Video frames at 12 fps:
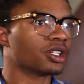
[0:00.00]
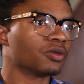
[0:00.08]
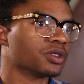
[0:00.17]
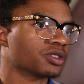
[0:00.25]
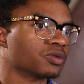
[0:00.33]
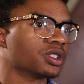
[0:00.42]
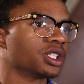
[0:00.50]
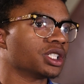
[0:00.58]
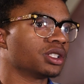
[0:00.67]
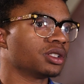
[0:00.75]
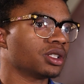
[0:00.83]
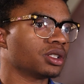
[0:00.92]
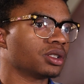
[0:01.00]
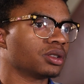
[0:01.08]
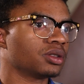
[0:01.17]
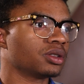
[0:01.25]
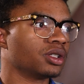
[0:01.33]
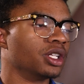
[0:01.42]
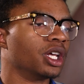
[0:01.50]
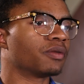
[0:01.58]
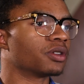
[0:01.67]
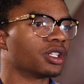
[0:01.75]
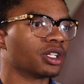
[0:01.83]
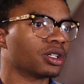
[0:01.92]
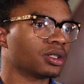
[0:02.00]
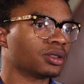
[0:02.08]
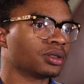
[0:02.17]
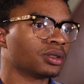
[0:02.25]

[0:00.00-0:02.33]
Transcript: he was really never there,